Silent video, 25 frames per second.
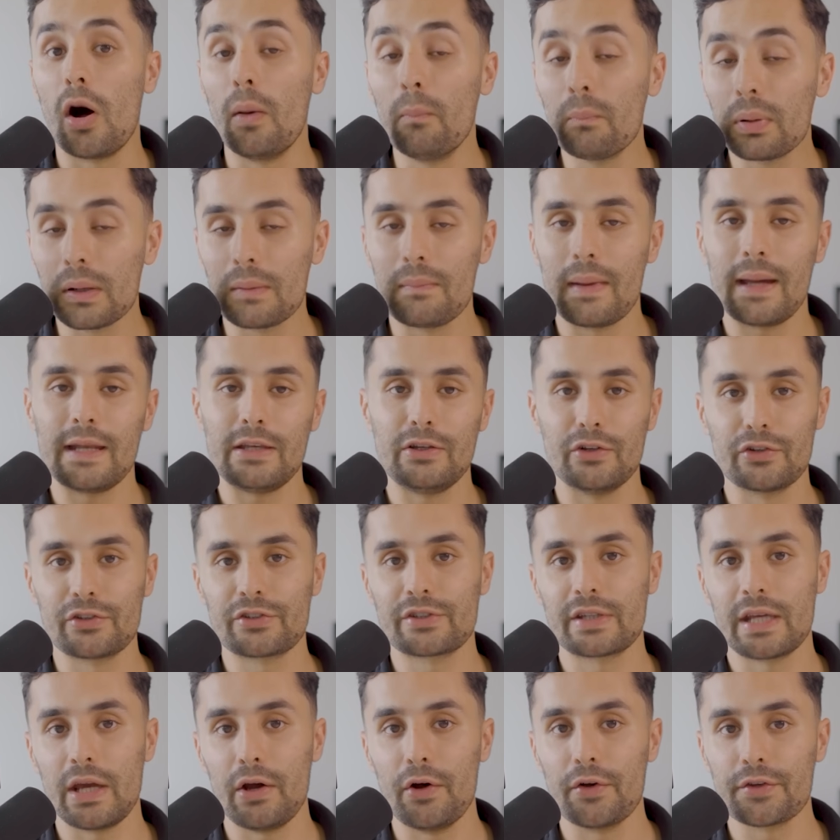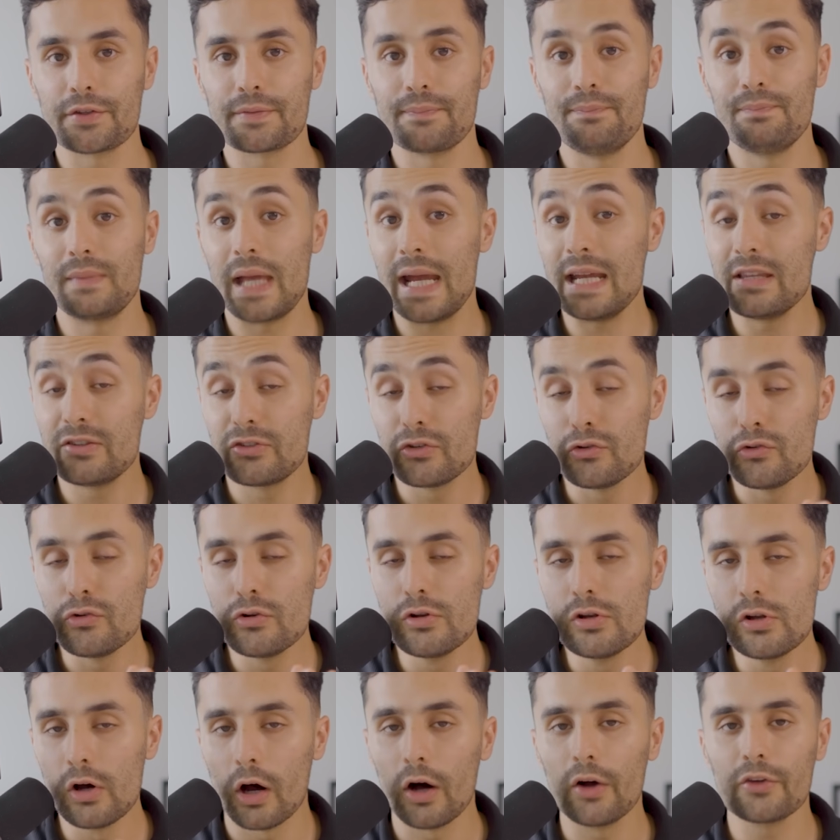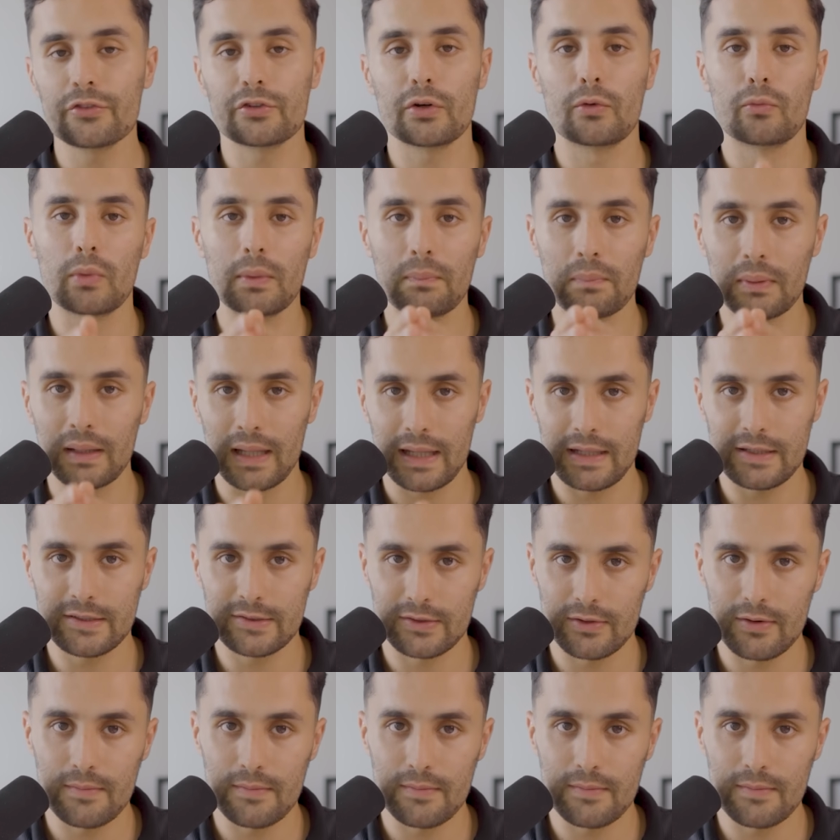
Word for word: complement your skills. They do not replace